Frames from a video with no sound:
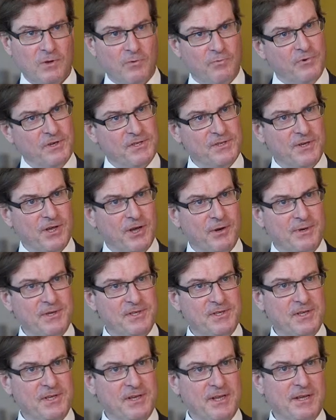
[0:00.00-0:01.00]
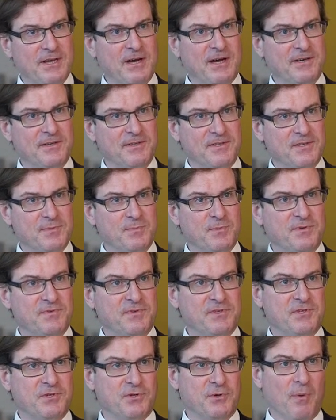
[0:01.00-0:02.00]
Recent OECD guidance moves
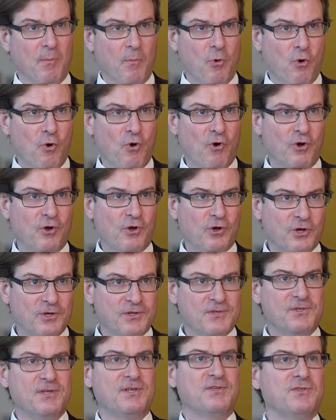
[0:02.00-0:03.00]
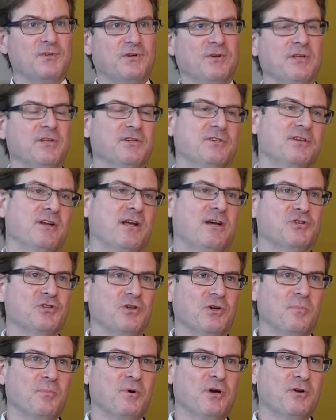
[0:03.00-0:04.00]
us to a more consistent
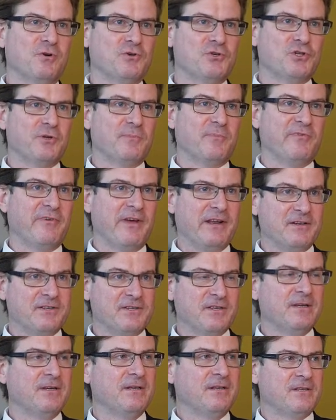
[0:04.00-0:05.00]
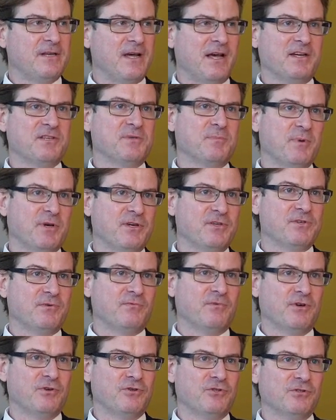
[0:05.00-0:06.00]
international approach to prevent tax base
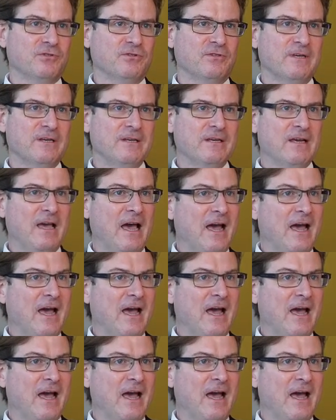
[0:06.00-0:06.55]
erosion.